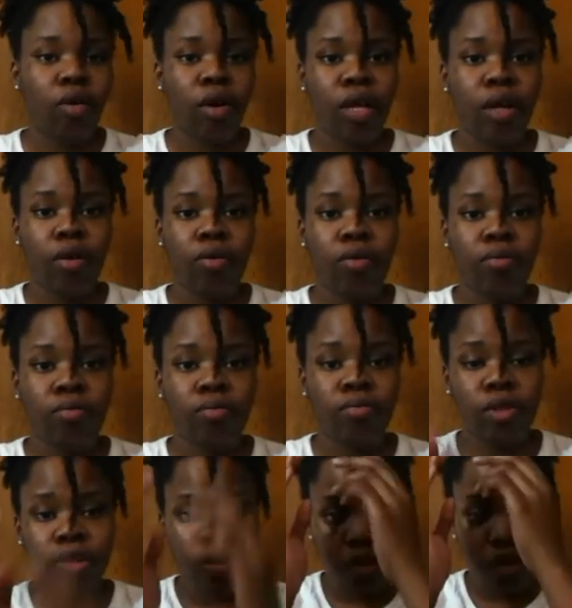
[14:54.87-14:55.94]
oil
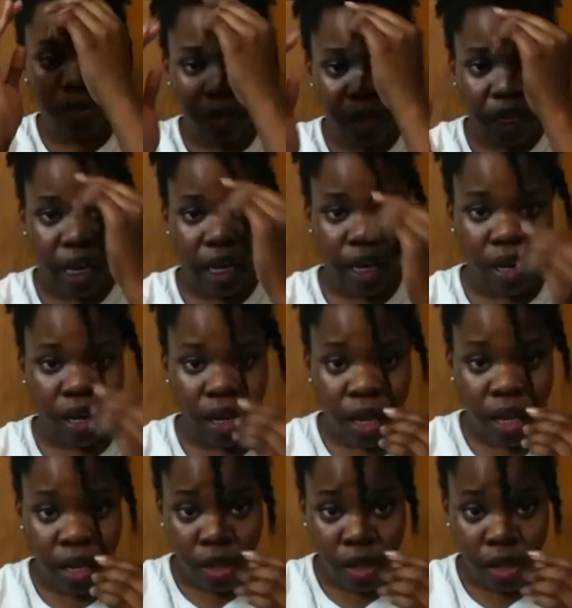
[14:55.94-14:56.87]
to lubricate it